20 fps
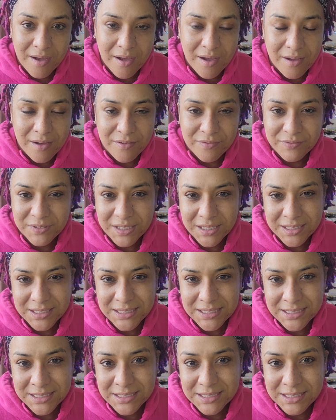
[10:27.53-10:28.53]
of the
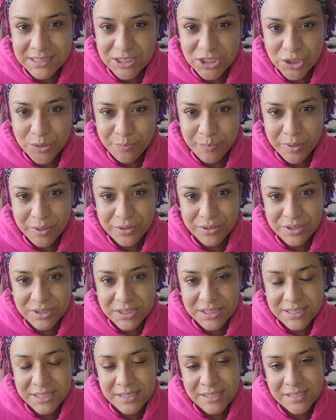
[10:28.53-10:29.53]
deceased
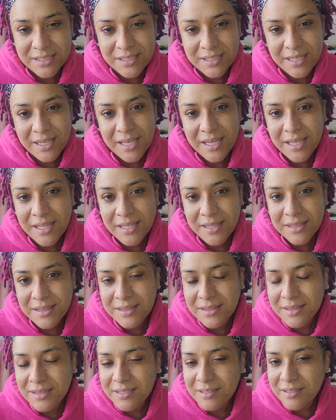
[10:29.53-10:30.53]
person and
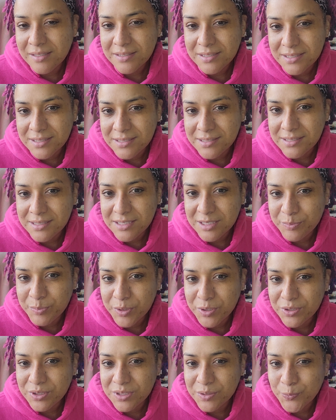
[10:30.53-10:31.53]
the deceased
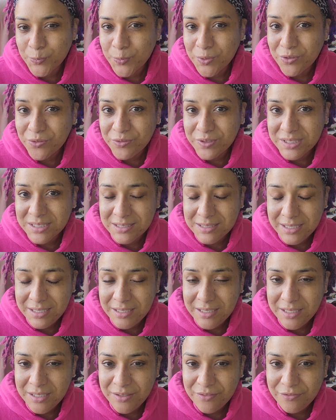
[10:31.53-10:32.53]
person will
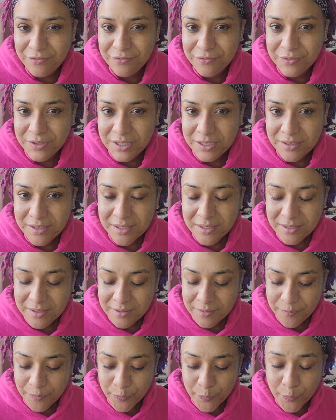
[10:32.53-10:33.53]
receive
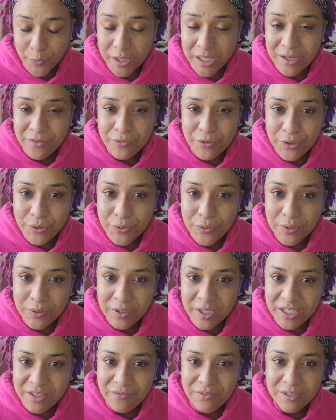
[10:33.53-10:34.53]
whatever you're
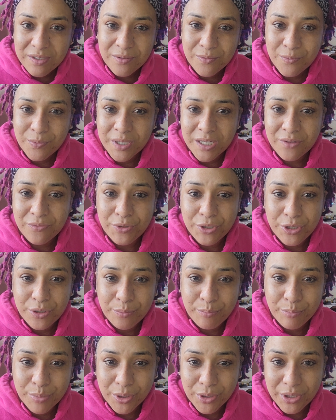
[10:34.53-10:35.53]
giving, whatever you're
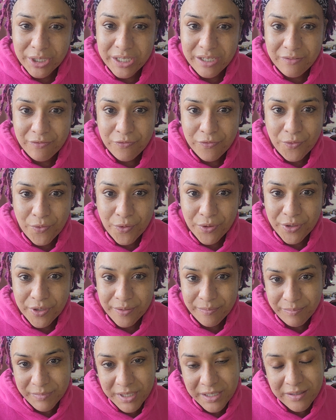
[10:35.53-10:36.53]
burning for
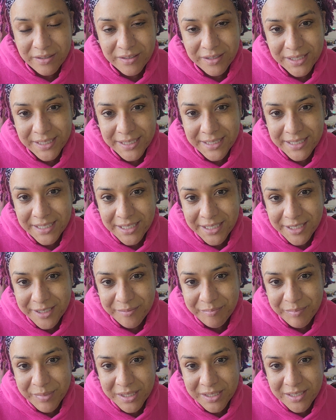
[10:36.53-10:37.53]
them, they're going to get
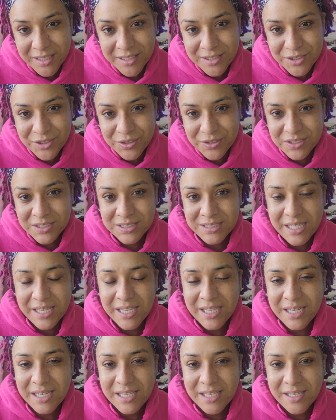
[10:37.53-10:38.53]
it because you're
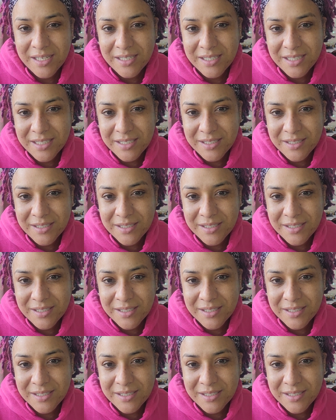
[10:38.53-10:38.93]
saying it